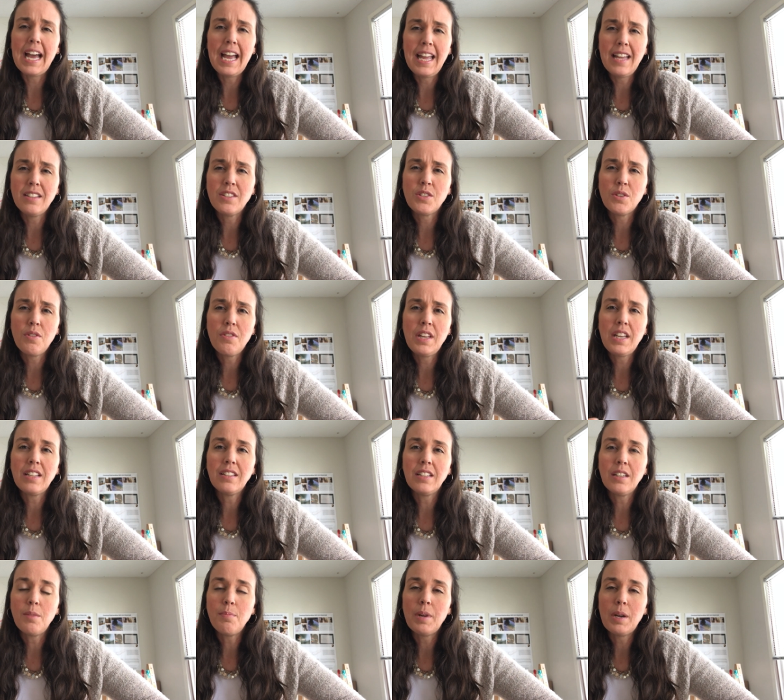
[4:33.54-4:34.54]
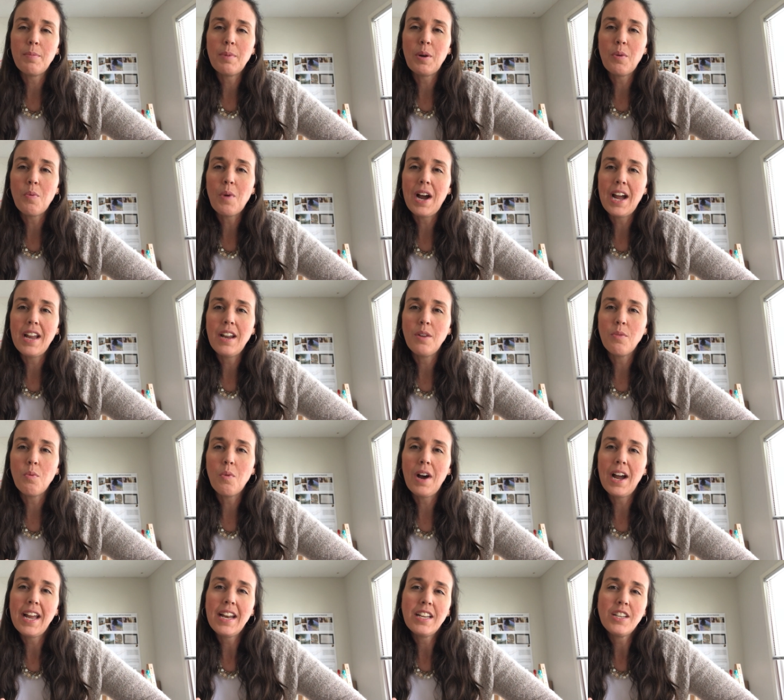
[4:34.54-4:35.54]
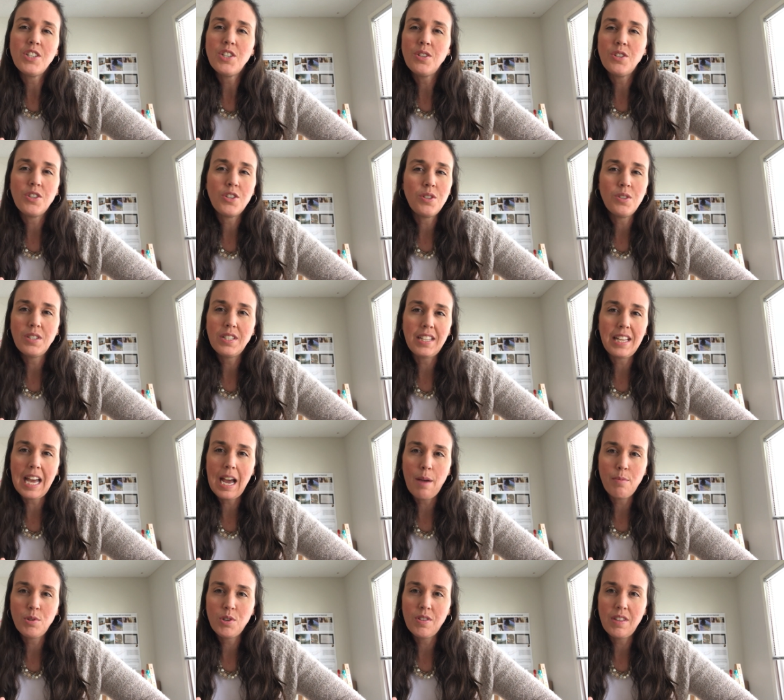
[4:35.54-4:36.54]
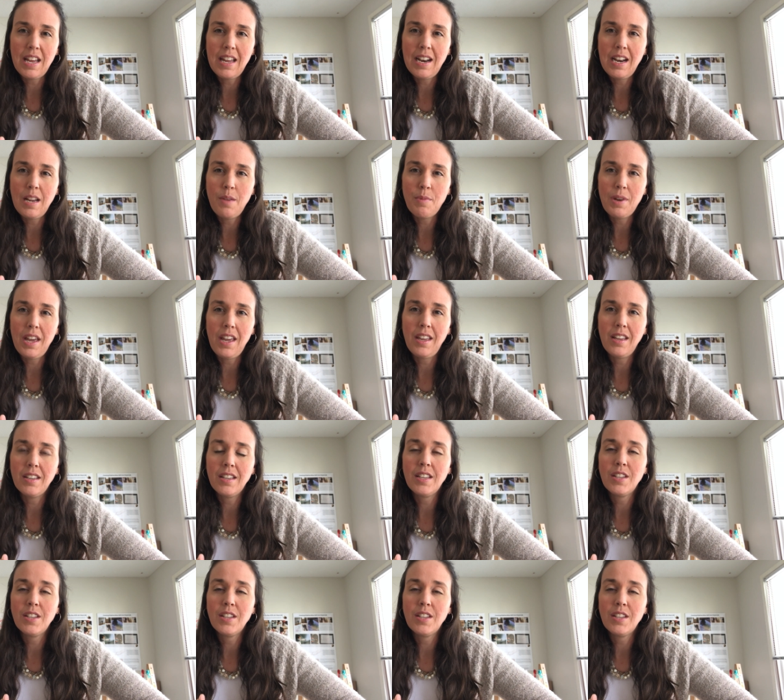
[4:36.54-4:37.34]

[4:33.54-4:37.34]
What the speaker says: And so think a little bit about why did you choose to capture that anyway?